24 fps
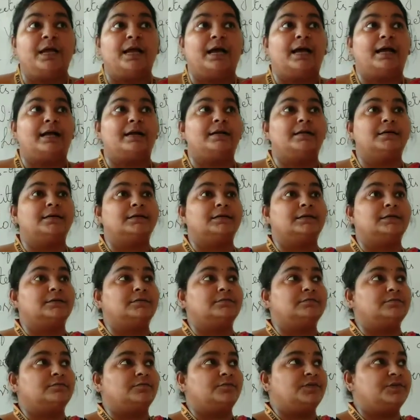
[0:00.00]
and
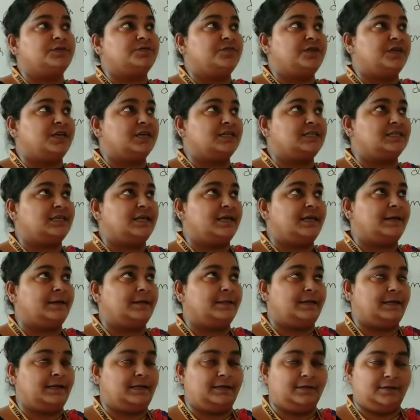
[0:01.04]
we can say
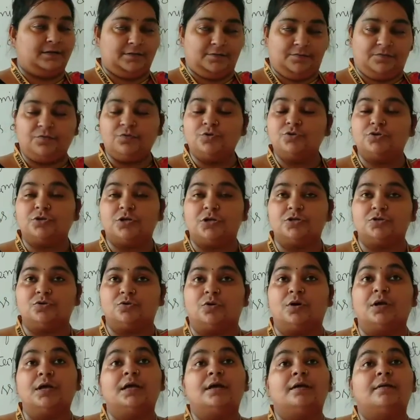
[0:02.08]
that fruits
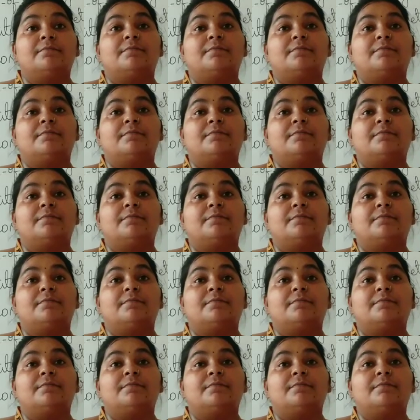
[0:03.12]
also,